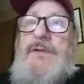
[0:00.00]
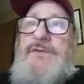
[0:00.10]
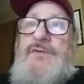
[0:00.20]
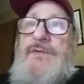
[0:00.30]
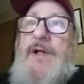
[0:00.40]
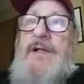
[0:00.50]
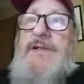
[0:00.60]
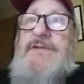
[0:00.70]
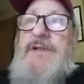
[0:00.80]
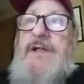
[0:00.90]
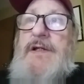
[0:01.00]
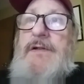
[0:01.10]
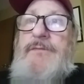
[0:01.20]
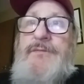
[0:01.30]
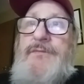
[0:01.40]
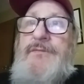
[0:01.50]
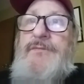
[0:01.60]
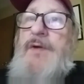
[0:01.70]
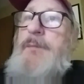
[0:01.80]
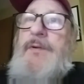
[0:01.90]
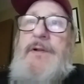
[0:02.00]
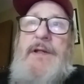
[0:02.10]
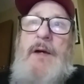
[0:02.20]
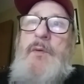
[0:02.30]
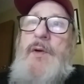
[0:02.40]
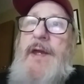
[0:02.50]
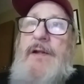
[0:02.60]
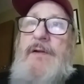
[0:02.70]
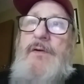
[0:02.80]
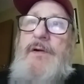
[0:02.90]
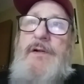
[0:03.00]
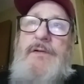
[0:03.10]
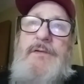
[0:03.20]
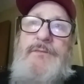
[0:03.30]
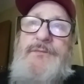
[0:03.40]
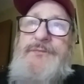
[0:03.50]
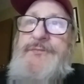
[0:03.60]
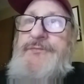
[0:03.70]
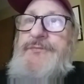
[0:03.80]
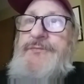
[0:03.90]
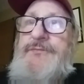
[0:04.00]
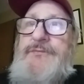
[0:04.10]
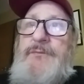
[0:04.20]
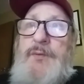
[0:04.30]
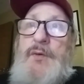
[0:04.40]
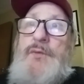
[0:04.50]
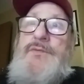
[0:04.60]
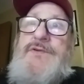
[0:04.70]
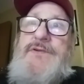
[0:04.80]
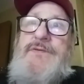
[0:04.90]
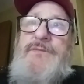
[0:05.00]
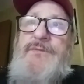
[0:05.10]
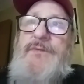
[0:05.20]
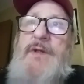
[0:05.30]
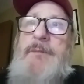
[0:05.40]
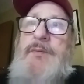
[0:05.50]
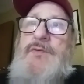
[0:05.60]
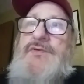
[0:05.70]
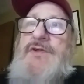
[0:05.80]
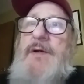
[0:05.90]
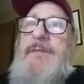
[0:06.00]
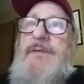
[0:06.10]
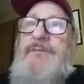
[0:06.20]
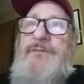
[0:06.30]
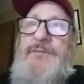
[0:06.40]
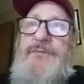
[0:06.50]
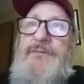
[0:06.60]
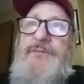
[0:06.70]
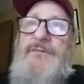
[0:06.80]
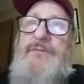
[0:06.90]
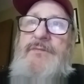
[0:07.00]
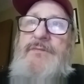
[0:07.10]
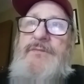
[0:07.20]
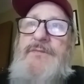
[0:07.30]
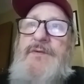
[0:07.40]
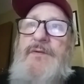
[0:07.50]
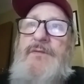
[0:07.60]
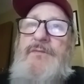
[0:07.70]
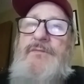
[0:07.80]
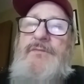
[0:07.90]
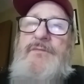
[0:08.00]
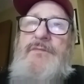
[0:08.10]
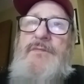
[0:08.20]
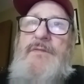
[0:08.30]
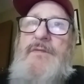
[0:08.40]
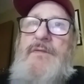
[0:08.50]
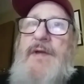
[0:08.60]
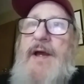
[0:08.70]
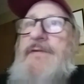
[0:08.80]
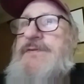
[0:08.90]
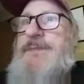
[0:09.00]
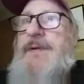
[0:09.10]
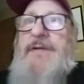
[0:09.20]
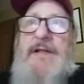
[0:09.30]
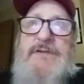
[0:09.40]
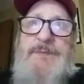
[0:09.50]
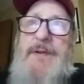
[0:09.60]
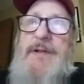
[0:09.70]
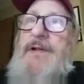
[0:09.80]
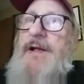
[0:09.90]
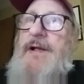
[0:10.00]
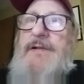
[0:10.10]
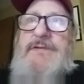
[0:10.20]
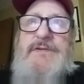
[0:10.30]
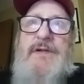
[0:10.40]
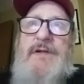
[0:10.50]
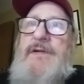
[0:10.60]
So you guys, I'll put a cowboy hat on and boots. Got boots coming. So I got to spend lots.